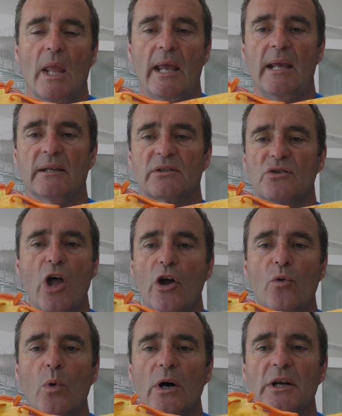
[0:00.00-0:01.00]
it's
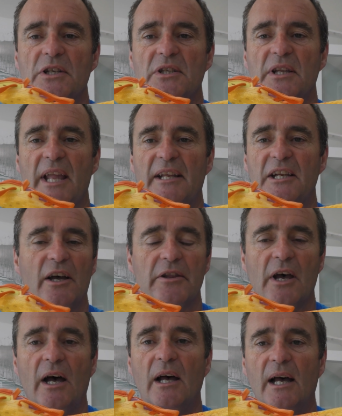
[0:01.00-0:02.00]
no worse than any
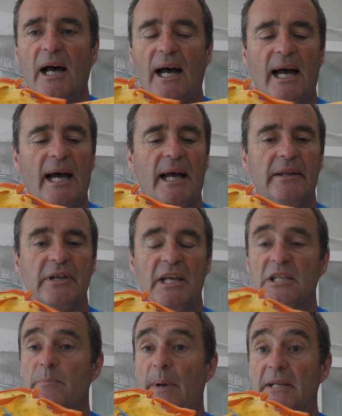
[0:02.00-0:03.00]
other, and
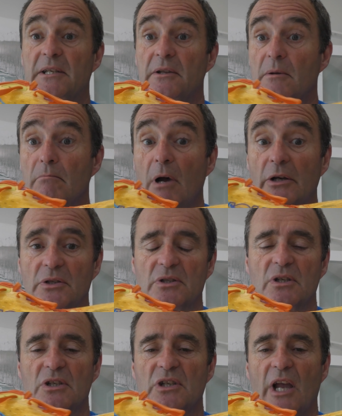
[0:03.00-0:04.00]
it's better than
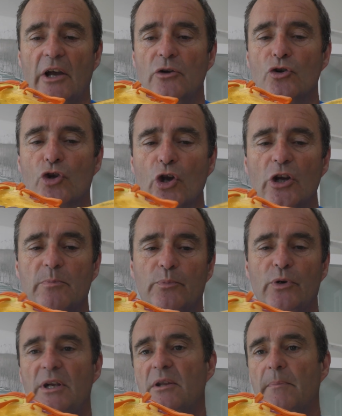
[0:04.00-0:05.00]
most. So good
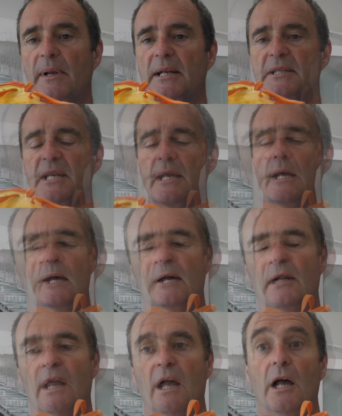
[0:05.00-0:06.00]
breathability.
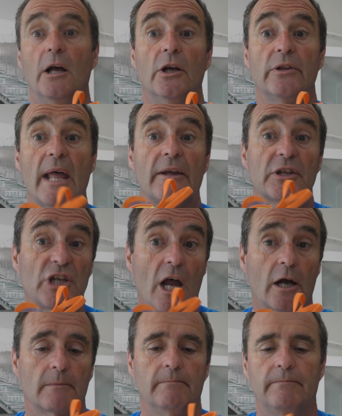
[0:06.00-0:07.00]
Now the
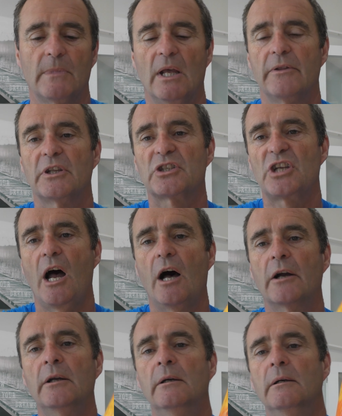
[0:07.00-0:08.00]
tongue. The
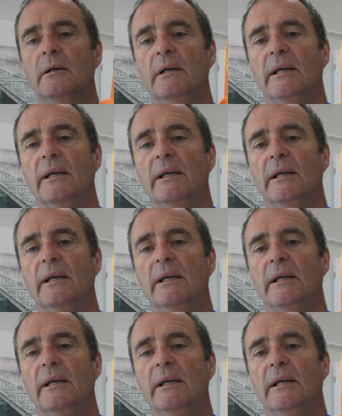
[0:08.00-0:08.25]
tongue